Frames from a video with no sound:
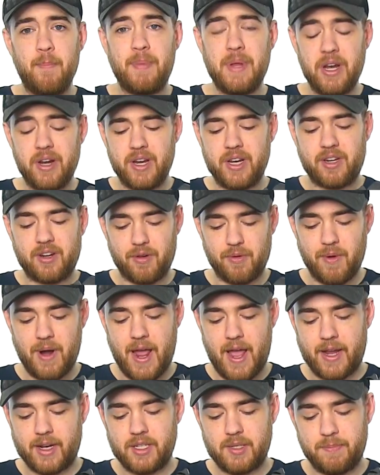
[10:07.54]
period
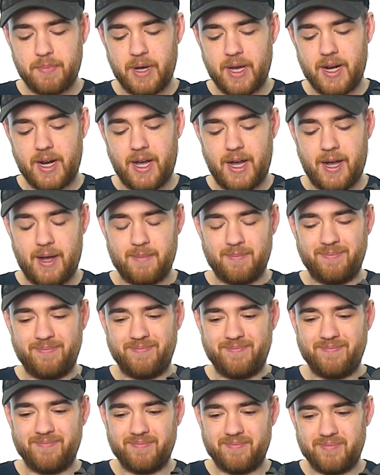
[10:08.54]
correct, but
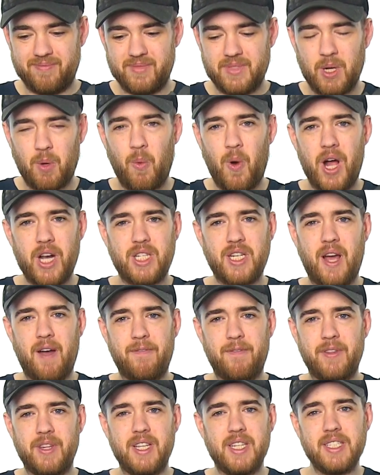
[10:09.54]
watch
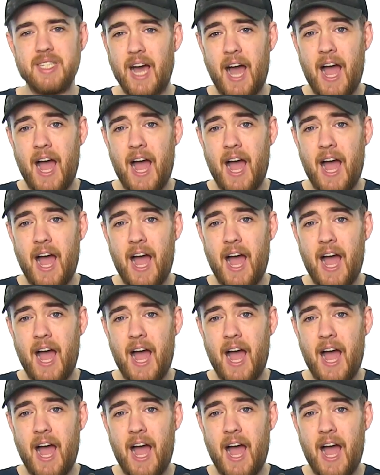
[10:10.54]
out for this.